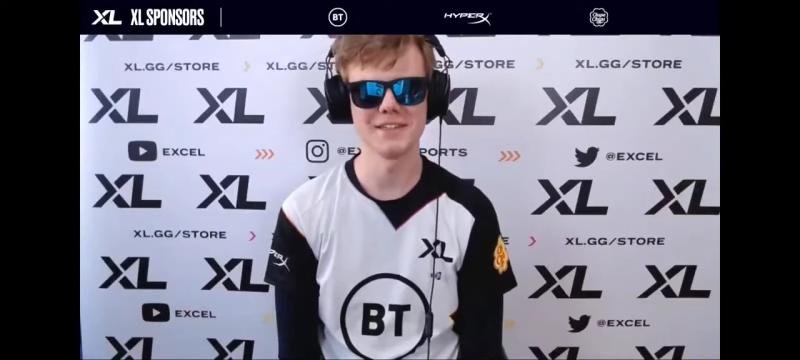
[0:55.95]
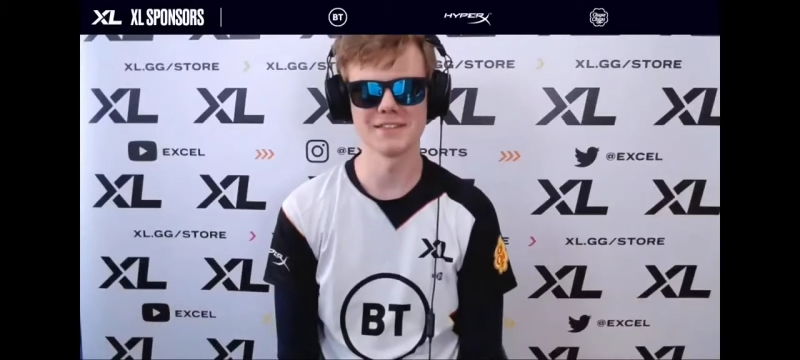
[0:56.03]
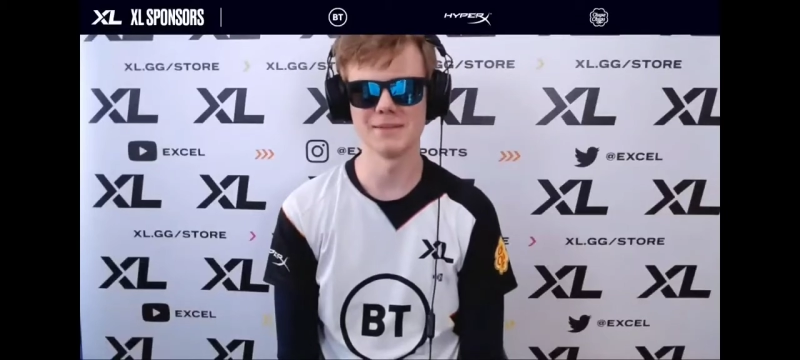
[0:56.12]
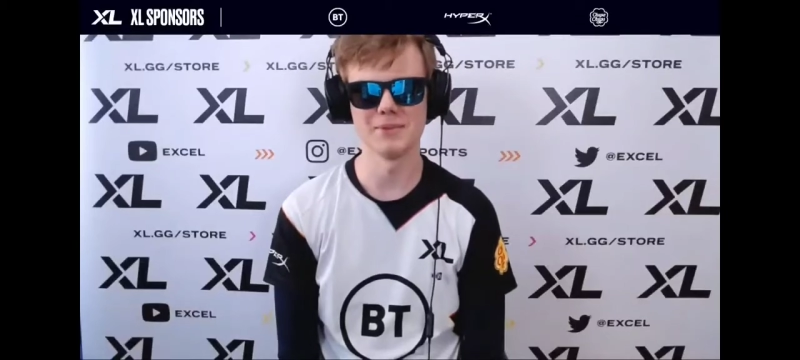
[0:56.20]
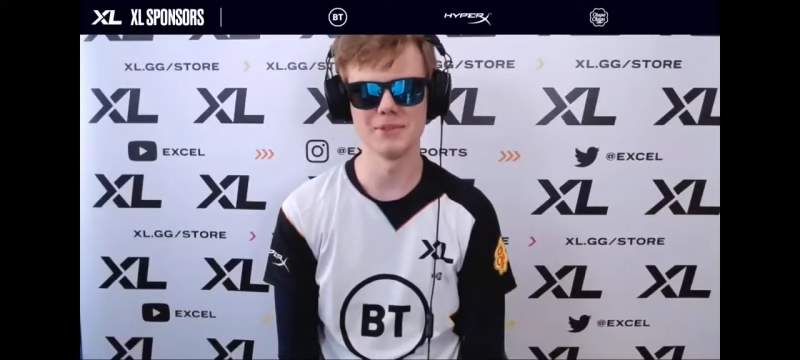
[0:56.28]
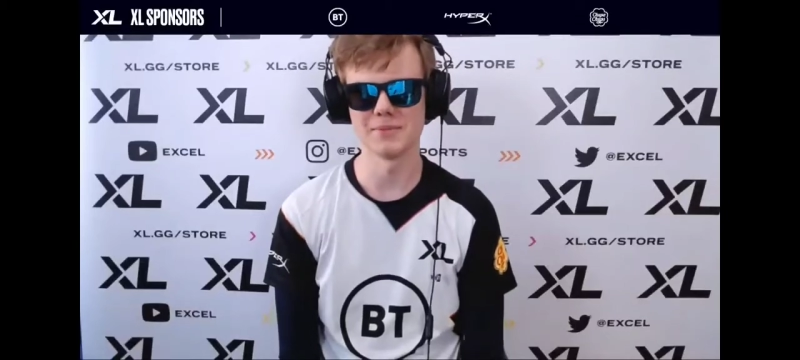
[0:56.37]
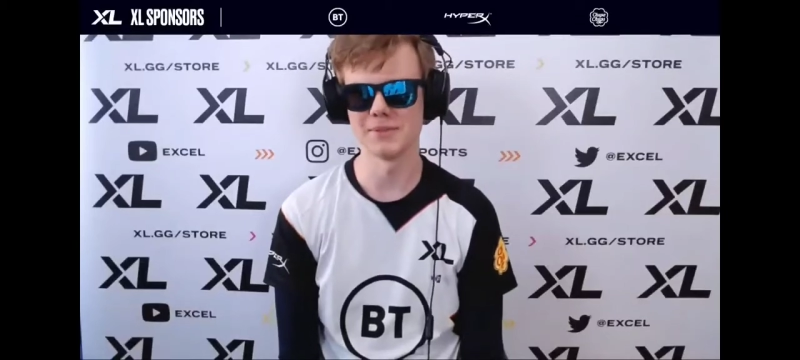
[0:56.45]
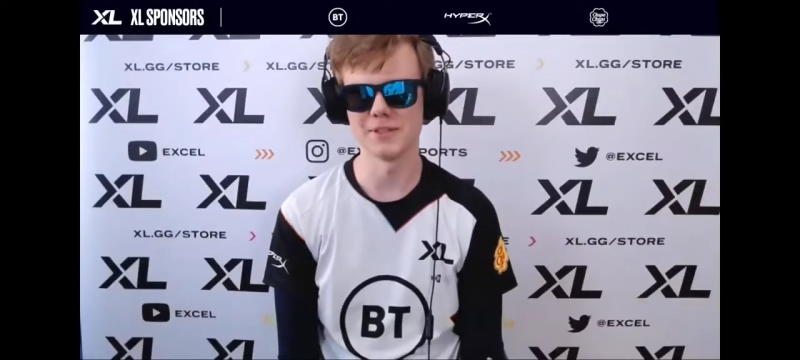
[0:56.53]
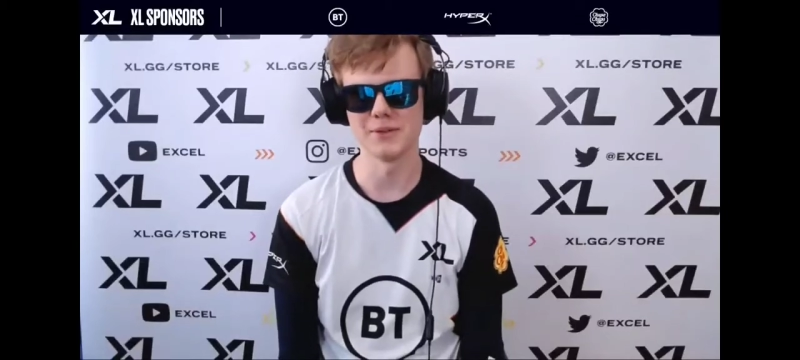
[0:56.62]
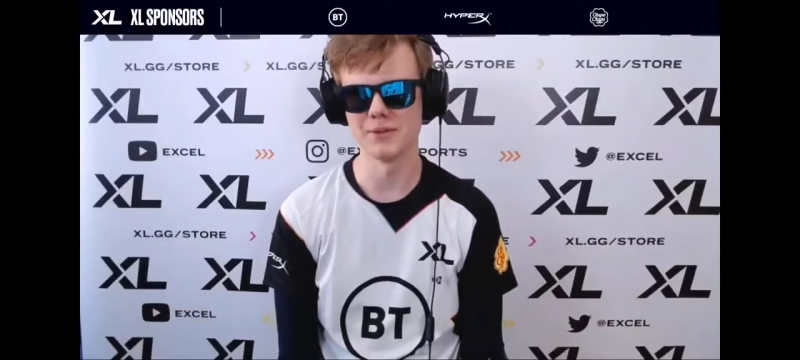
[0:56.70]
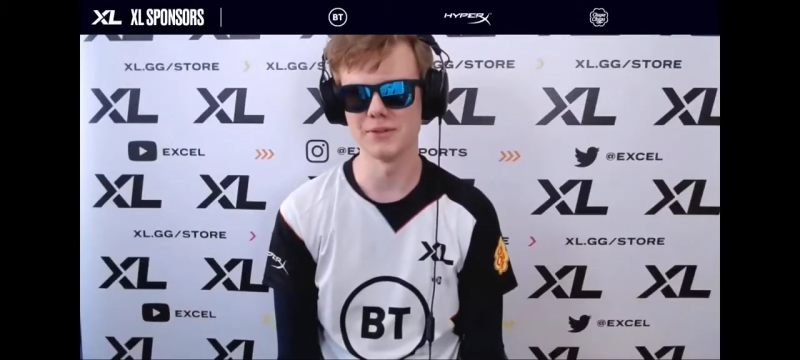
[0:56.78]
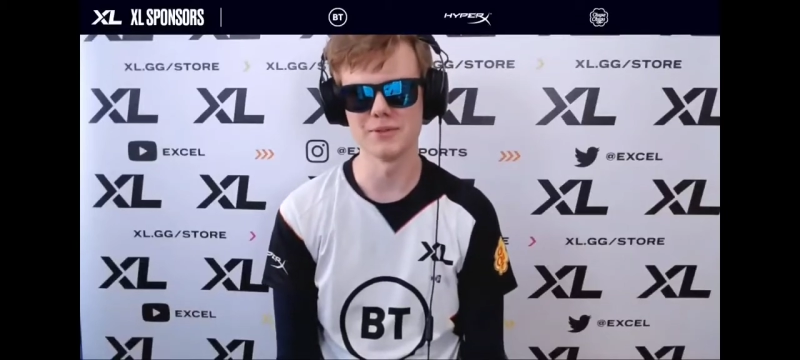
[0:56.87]
they put me on
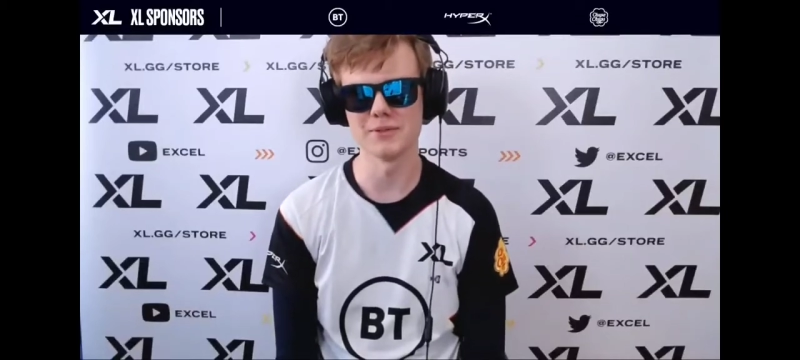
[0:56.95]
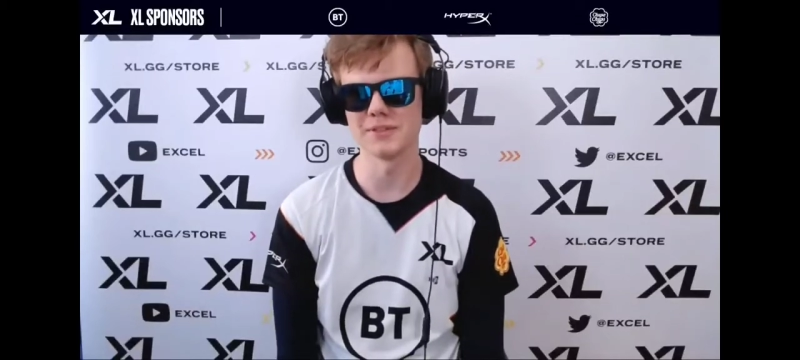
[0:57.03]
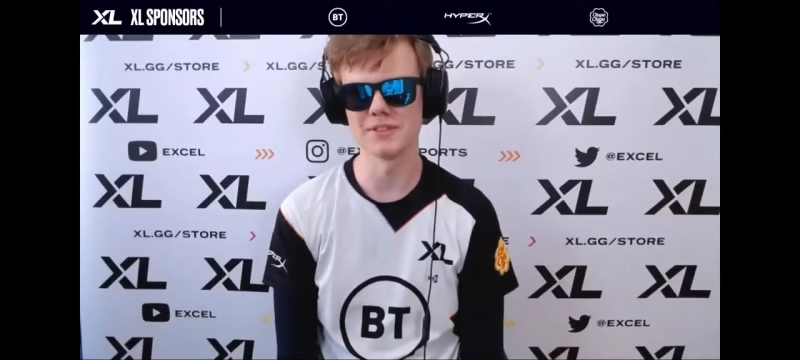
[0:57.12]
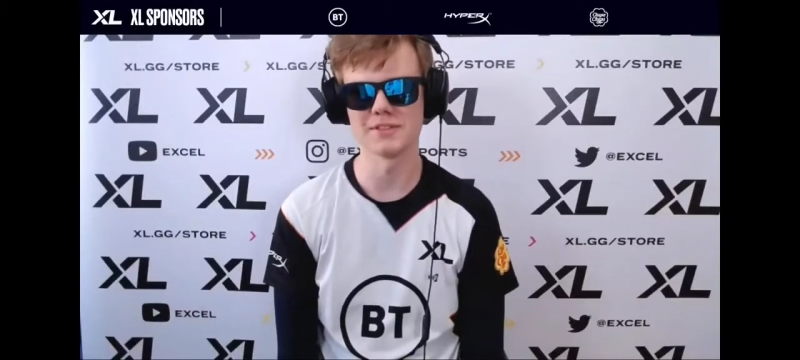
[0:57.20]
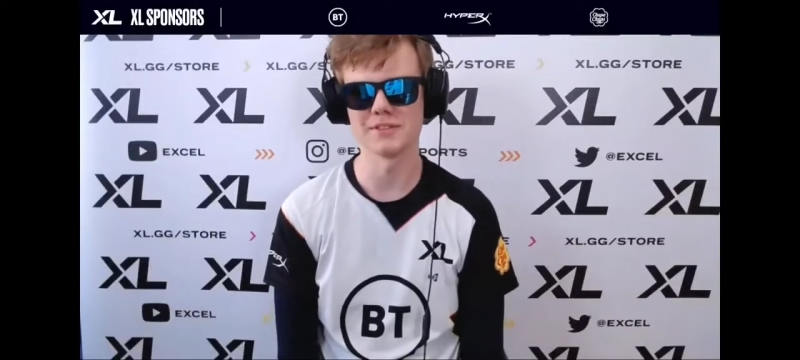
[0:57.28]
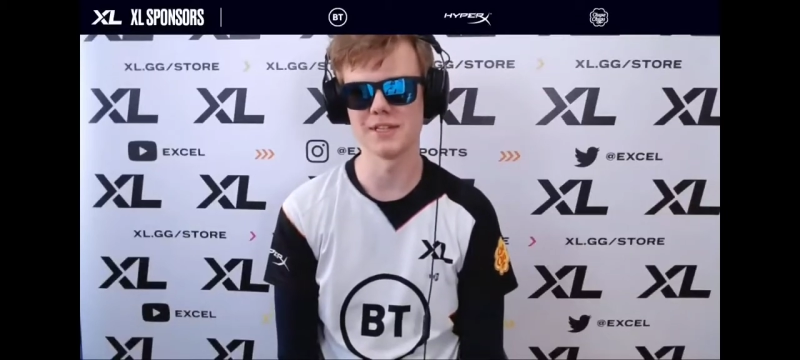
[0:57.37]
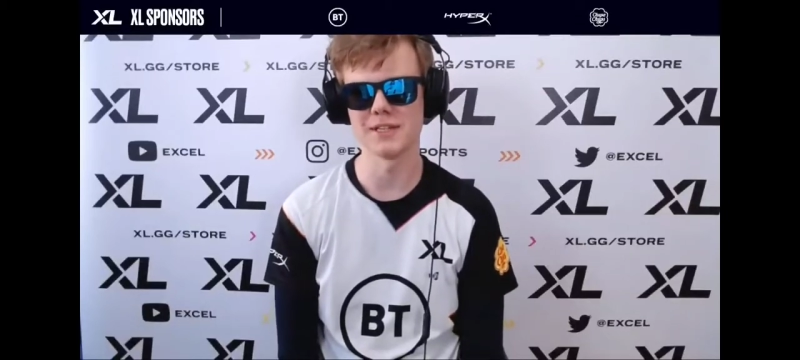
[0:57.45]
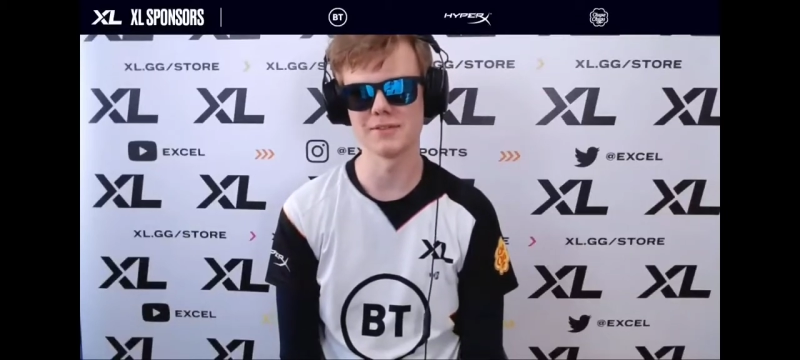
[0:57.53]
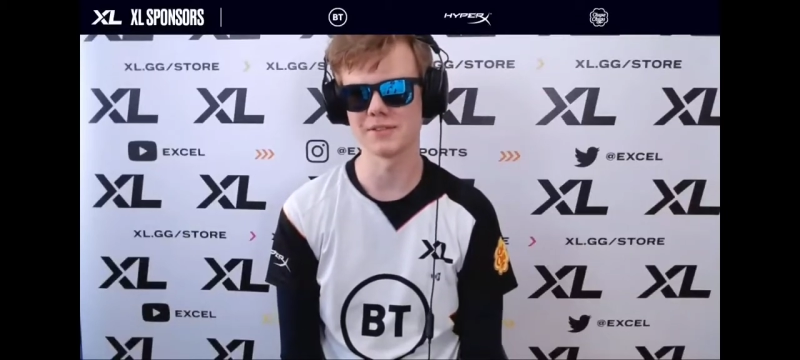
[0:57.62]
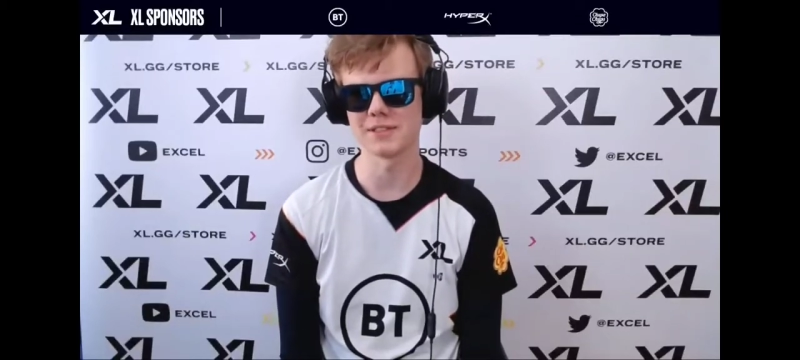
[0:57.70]
Dodo duty, so I was